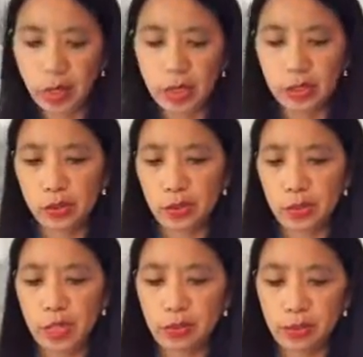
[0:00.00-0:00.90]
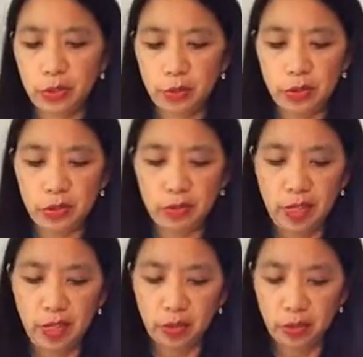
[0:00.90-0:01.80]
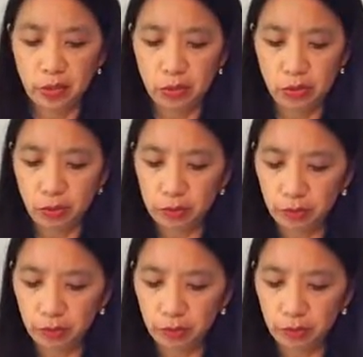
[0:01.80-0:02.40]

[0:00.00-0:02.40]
And 2 tablespoons of the almond oil.